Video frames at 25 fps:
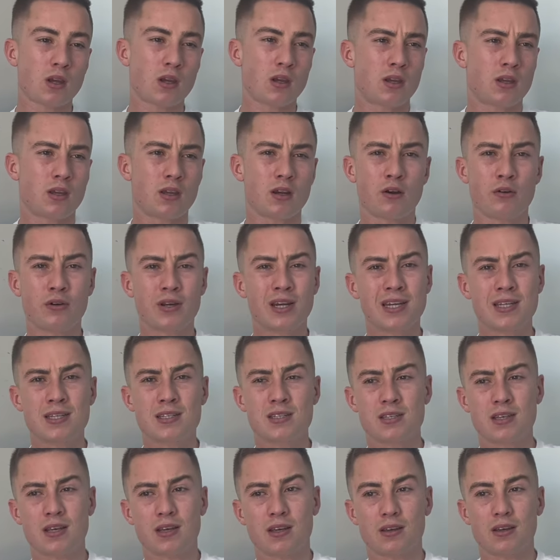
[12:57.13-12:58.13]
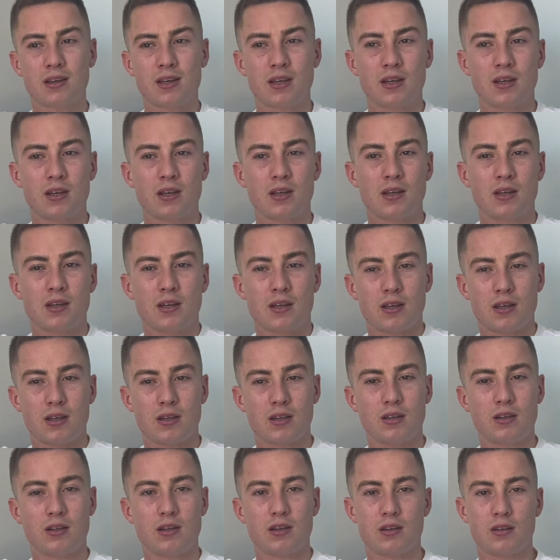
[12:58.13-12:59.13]
you know, in leasing,
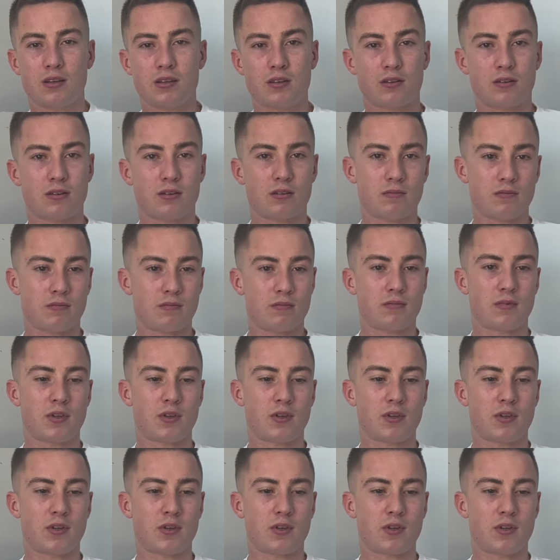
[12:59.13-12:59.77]
you're